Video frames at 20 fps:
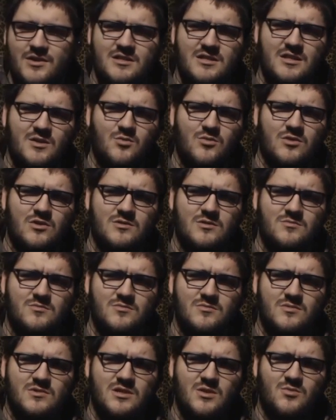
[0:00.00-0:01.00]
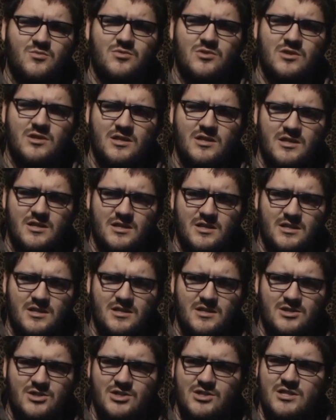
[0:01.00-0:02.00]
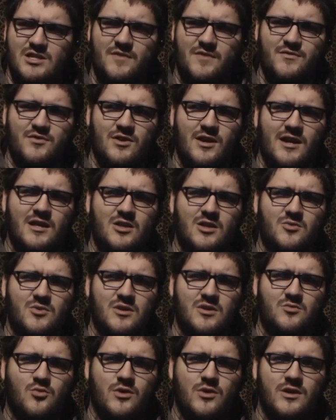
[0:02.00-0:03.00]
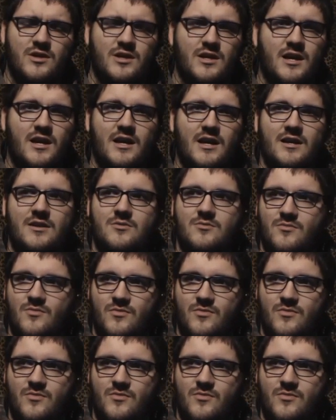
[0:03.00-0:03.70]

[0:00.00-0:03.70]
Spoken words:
think somewhere just after Halloween and whatnot,